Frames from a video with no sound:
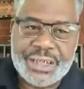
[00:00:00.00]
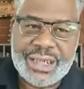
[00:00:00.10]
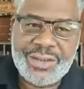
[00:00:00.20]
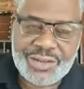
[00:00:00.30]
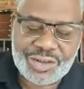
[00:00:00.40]

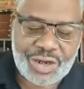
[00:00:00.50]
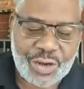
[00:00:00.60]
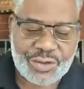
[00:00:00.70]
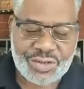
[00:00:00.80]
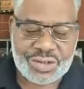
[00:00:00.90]
in the
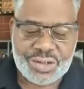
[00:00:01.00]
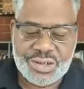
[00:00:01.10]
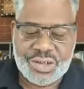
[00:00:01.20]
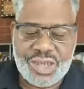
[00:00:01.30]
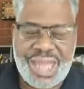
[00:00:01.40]
church
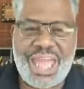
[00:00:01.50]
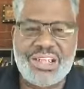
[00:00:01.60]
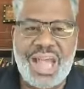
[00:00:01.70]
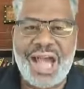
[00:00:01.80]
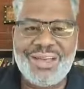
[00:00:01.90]

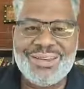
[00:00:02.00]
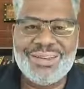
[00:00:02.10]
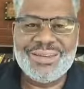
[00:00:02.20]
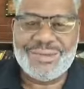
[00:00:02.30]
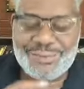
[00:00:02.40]
and not
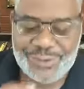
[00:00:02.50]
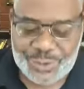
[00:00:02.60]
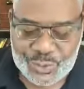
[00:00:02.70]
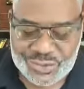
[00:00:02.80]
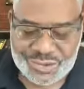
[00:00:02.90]

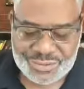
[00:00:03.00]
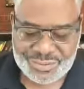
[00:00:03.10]
confusion.